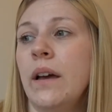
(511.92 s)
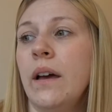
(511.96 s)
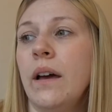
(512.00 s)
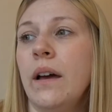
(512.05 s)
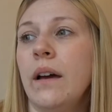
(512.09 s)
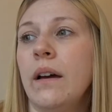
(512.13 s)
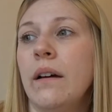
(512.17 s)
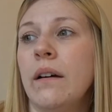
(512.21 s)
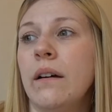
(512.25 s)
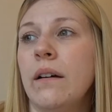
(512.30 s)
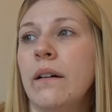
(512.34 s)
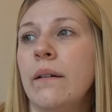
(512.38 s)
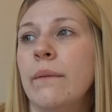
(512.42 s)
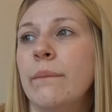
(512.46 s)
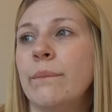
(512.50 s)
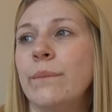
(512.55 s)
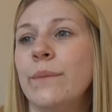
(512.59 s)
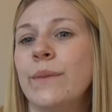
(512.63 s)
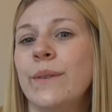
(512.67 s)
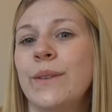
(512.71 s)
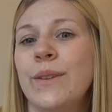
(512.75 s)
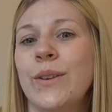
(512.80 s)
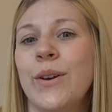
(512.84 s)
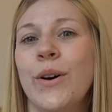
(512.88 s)

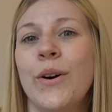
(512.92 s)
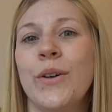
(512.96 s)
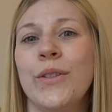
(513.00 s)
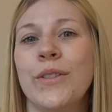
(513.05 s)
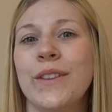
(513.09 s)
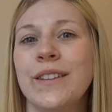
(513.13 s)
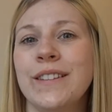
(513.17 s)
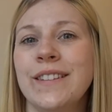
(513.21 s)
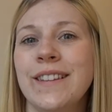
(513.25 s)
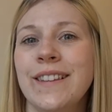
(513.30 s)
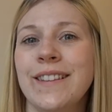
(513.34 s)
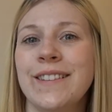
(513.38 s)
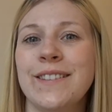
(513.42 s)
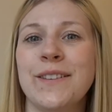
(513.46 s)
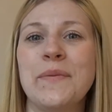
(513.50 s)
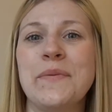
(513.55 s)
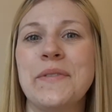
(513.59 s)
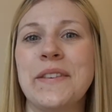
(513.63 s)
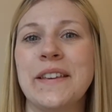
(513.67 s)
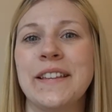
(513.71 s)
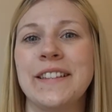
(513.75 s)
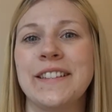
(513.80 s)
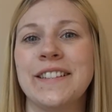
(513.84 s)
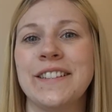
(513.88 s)
So this is
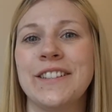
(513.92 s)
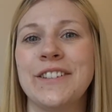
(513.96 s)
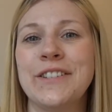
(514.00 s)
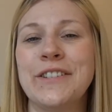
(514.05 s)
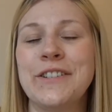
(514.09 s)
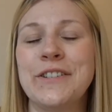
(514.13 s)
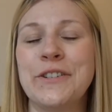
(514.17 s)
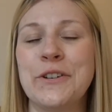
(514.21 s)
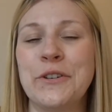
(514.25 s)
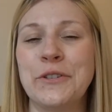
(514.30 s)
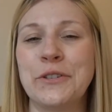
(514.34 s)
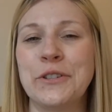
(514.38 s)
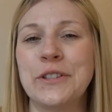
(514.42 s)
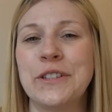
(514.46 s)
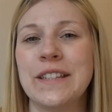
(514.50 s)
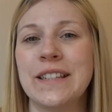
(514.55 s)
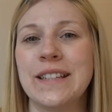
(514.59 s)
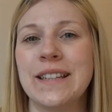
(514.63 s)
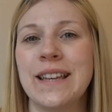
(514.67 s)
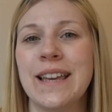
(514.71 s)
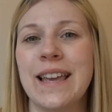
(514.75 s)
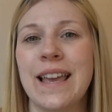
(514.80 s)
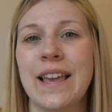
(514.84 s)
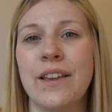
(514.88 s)
something to
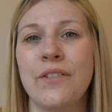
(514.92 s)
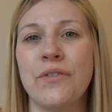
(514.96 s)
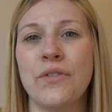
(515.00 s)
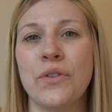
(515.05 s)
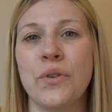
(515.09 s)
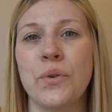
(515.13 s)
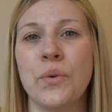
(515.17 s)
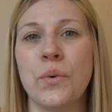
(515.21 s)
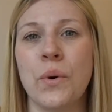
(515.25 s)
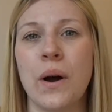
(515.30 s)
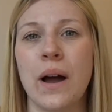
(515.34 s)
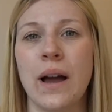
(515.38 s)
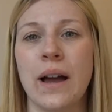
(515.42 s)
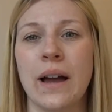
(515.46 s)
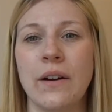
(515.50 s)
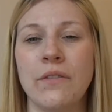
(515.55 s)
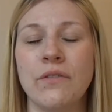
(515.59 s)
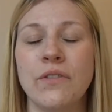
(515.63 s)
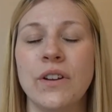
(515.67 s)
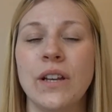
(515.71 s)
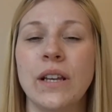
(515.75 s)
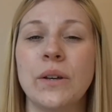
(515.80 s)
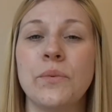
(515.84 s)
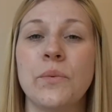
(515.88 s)
consider if you are
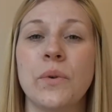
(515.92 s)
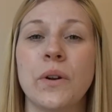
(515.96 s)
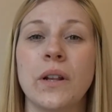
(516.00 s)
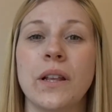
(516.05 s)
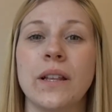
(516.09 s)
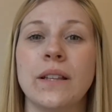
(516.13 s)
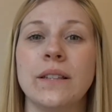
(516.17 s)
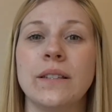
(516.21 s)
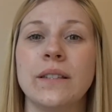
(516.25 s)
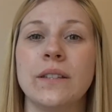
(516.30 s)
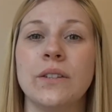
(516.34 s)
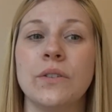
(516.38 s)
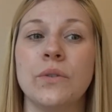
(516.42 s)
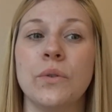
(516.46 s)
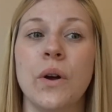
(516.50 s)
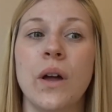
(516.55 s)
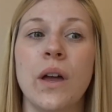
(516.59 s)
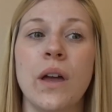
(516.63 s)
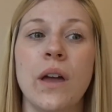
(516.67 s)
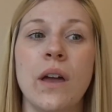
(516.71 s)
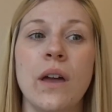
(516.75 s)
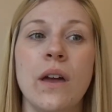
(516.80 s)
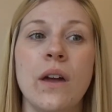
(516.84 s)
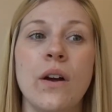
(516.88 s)
really wanting to
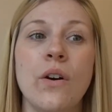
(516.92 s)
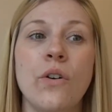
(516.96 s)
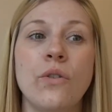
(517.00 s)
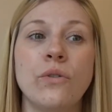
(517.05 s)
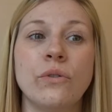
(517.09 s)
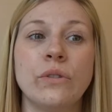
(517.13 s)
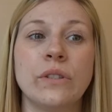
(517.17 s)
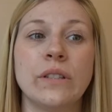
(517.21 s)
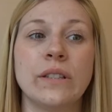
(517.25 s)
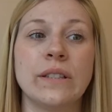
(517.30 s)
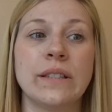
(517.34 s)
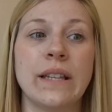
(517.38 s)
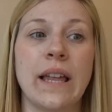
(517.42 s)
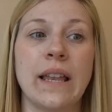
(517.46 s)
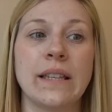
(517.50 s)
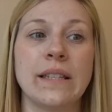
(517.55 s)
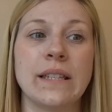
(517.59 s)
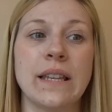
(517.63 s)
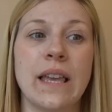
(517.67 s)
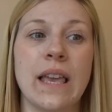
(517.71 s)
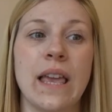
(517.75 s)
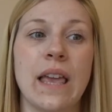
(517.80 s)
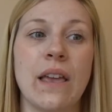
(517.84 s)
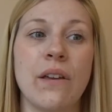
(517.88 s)

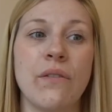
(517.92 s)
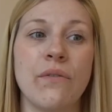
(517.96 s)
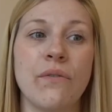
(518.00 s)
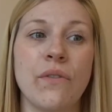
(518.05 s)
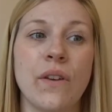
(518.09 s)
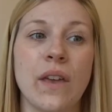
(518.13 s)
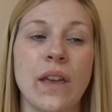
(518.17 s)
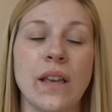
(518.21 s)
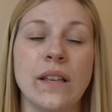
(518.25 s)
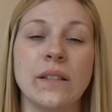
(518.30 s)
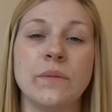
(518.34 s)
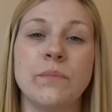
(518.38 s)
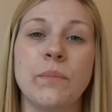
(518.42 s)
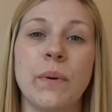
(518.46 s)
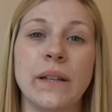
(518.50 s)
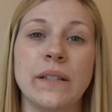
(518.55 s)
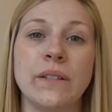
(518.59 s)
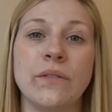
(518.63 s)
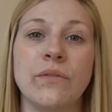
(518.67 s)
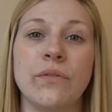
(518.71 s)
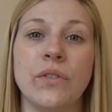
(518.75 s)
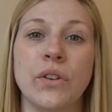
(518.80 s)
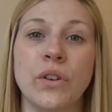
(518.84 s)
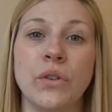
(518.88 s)
understand if it's
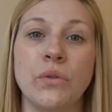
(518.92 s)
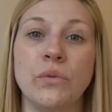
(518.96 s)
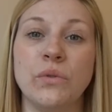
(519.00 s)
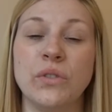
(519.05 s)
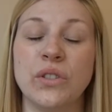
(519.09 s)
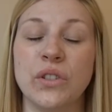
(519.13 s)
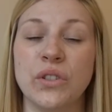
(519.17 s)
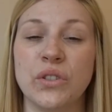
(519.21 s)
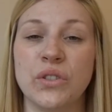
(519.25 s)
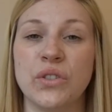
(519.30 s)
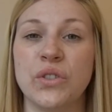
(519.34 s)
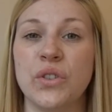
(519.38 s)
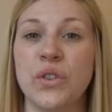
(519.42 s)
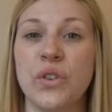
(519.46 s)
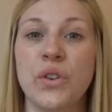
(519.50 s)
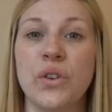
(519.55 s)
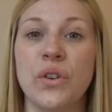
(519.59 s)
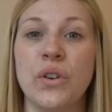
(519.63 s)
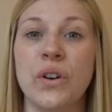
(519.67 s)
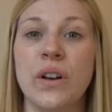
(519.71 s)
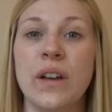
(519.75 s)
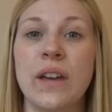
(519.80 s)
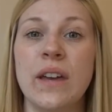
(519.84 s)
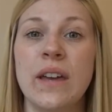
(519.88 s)
better for you to
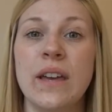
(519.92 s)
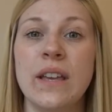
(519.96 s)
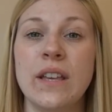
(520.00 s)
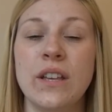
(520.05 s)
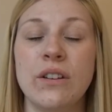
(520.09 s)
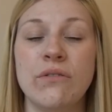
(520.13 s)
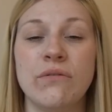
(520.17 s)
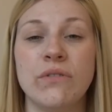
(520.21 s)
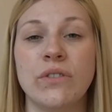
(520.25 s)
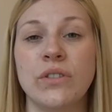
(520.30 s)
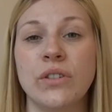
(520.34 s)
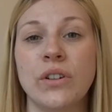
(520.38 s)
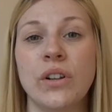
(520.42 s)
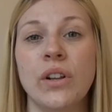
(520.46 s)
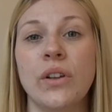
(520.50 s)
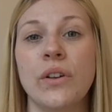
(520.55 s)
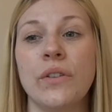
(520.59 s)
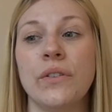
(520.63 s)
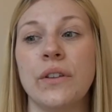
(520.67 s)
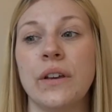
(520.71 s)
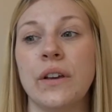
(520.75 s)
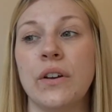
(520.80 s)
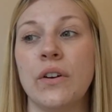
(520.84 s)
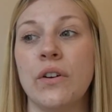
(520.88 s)
sew your own
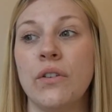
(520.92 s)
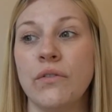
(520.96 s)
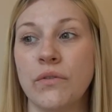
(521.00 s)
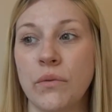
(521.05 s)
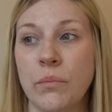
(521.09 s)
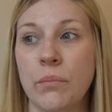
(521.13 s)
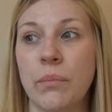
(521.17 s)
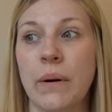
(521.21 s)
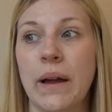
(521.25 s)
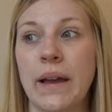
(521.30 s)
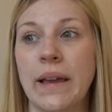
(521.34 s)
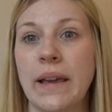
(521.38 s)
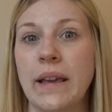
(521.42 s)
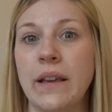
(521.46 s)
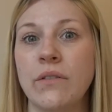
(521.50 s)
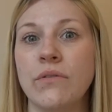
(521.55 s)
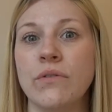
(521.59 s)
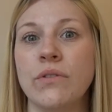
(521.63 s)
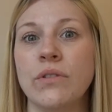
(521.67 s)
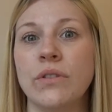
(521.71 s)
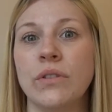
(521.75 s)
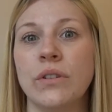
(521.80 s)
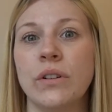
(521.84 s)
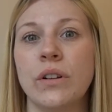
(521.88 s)
clothing over buying
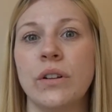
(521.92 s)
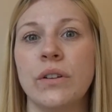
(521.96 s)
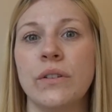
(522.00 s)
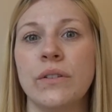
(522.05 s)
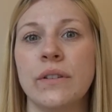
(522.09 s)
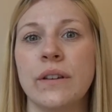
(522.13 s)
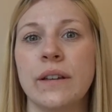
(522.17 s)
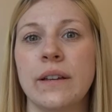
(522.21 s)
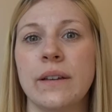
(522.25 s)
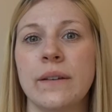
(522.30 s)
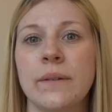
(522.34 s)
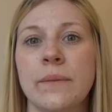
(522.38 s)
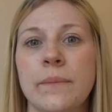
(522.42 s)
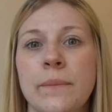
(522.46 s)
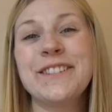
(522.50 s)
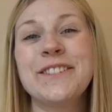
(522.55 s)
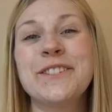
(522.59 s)
your own clothing.